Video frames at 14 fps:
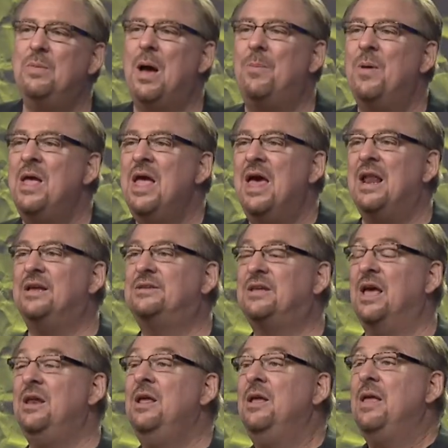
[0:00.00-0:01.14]
him up and I
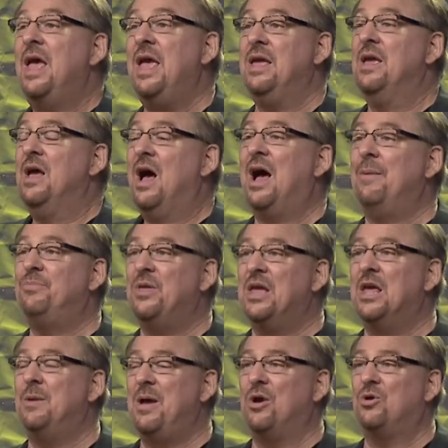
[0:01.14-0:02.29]
said, "Hey, I'm
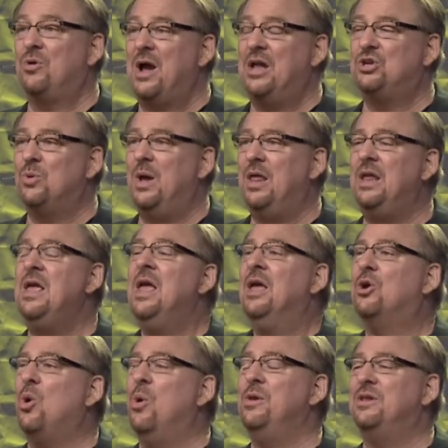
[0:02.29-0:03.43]
thinking about graduating,
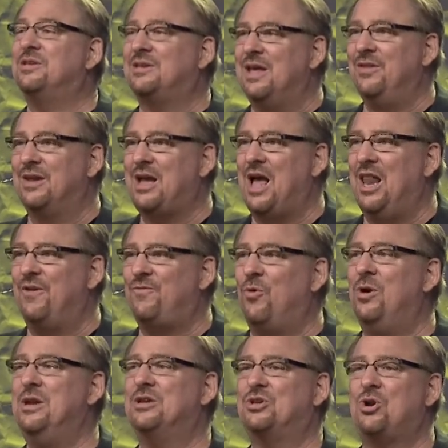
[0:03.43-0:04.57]
going to Southern
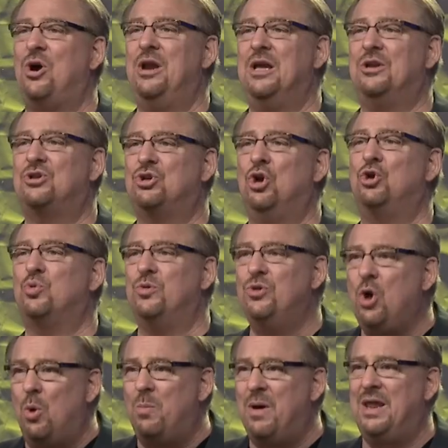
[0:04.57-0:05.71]
California, starting a church with
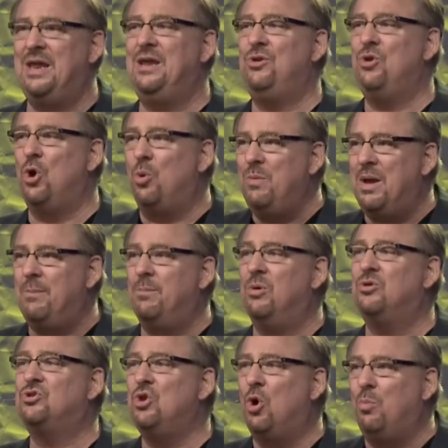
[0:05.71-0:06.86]
no money, no
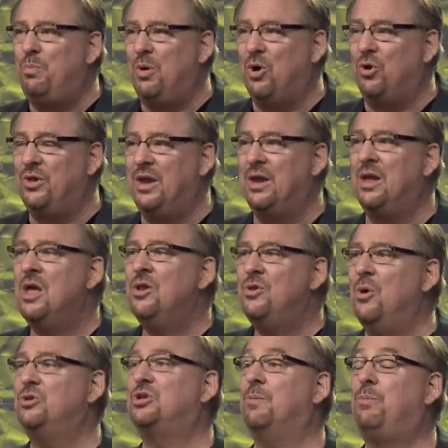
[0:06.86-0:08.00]
members, no building,
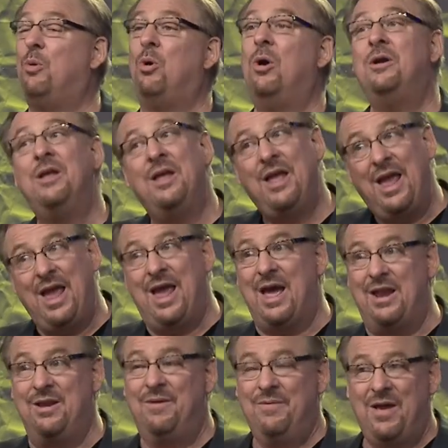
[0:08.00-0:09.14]
no support,
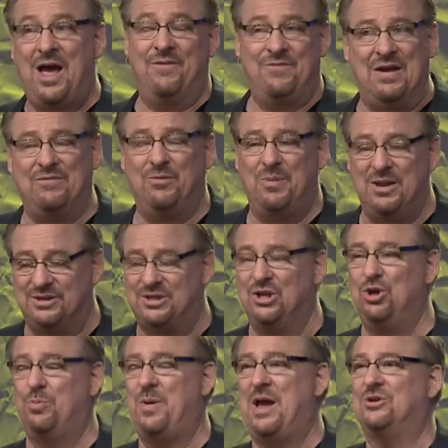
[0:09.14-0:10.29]
and I've never been a
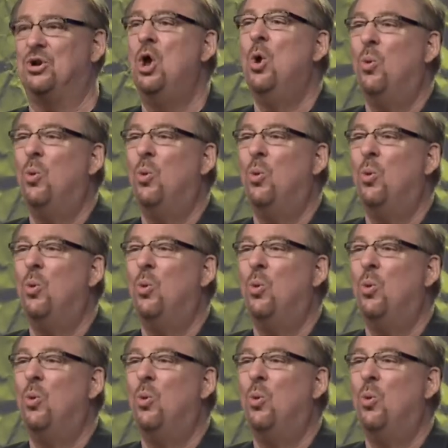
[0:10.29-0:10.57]
senior pastor.